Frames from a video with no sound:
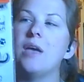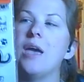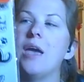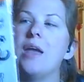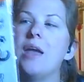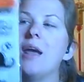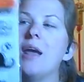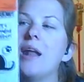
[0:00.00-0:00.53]

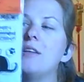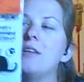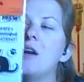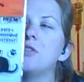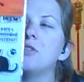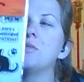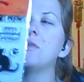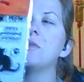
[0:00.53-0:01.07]
and I gotta
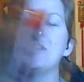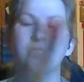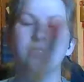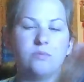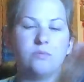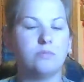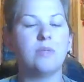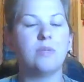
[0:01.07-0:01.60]
talk to her at
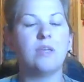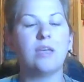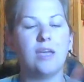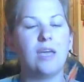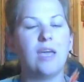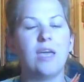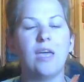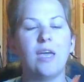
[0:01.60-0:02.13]
least
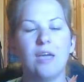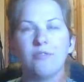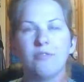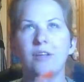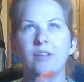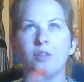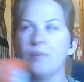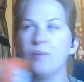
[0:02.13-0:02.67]

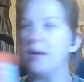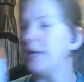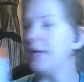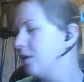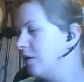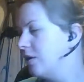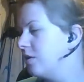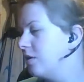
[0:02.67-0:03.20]
every other week
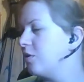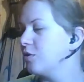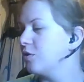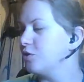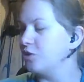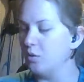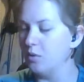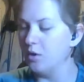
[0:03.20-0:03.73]
or
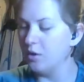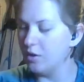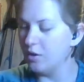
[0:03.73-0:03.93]
so.